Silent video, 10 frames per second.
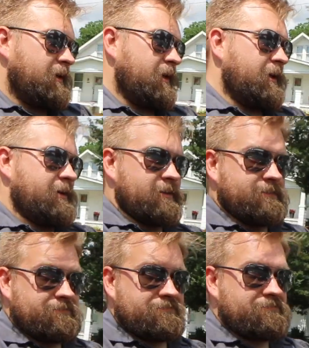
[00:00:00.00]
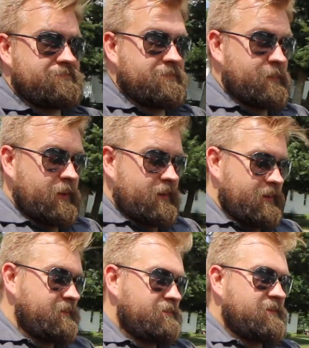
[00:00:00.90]
But really,
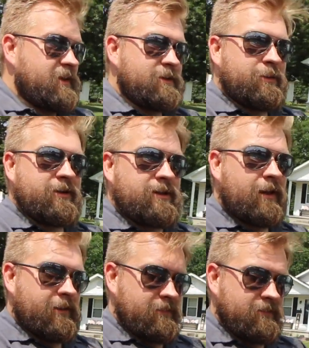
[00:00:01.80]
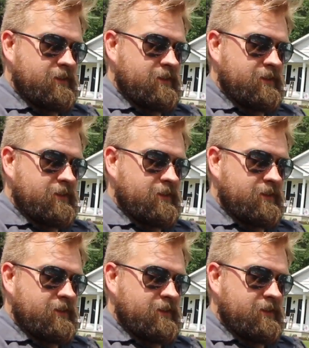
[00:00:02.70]
things pretty solid.